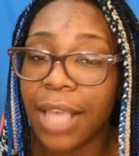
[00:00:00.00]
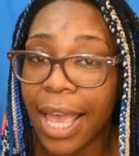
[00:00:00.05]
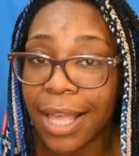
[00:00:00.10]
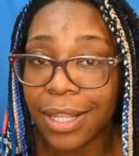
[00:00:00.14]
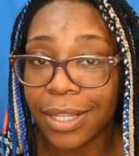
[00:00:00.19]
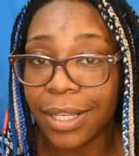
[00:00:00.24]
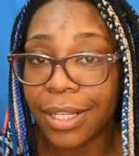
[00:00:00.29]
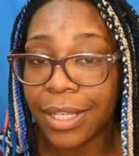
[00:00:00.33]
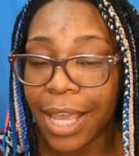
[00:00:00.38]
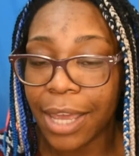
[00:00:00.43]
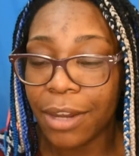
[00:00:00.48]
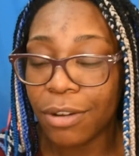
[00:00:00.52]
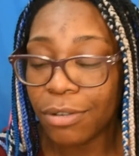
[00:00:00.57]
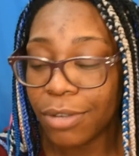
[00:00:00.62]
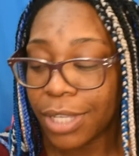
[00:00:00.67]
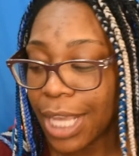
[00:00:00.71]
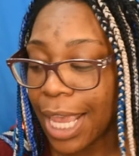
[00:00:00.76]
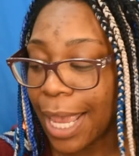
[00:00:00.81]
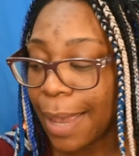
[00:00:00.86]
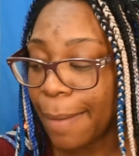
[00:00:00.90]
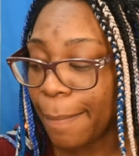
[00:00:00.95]
as the title
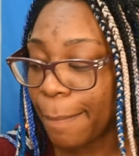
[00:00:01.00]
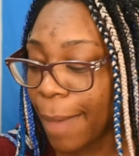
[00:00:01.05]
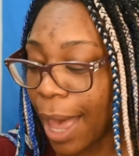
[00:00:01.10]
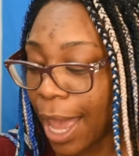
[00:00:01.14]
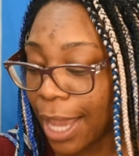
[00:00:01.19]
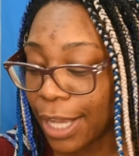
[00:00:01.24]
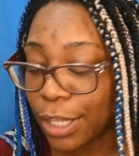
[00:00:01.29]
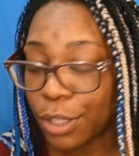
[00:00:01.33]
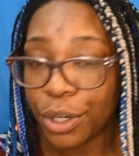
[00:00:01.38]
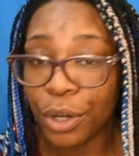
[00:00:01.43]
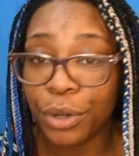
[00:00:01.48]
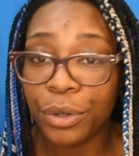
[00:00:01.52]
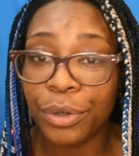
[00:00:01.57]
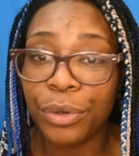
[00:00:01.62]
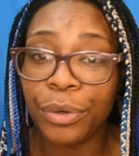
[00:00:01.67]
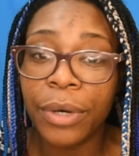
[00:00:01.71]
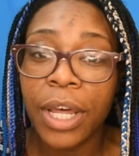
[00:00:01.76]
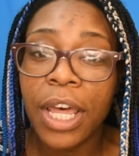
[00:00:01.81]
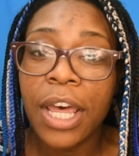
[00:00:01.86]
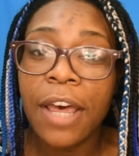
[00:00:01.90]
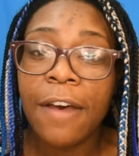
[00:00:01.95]
said, my
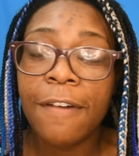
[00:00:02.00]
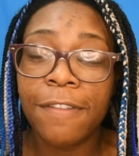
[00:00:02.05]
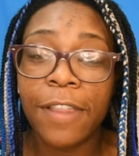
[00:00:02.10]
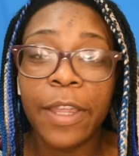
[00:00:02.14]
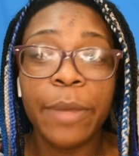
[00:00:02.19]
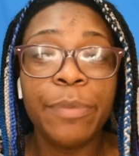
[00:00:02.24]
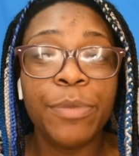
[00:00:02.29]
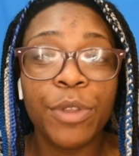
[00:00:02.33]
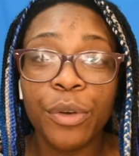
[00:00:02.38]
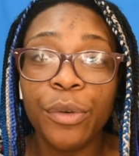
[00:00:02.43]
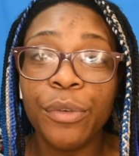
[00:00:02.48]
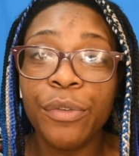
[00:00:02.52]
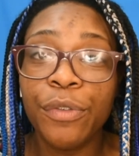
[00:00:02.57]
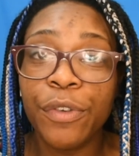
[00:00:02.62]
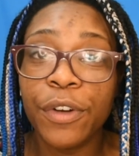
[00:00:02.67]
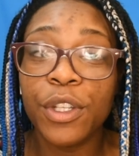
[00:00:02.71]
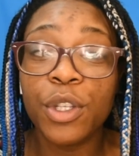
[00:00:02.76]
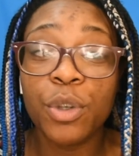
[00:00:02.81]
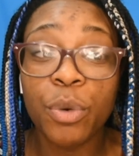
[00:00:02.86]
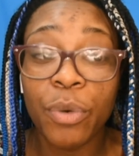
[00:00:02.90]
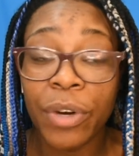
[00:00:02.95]
journal flip through for
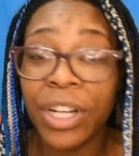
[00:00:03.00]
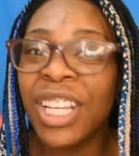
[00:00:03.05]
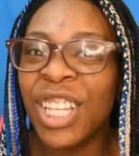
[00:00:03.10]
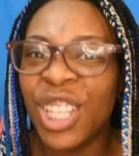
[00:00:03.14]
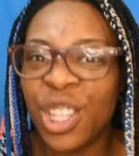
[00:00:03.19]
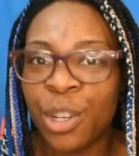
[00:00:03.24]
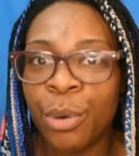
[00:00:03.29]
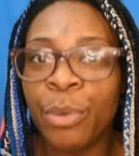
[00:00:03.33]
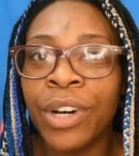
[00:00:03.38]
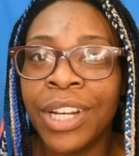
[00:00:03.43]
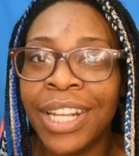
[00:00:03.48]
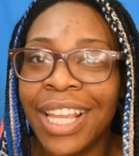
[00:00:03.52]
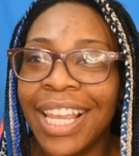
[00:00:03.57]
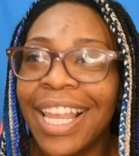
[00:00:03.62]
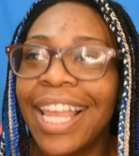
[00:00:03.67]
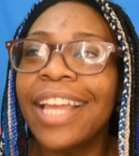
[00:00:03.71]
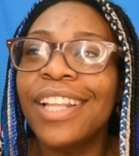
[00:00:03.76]
2020.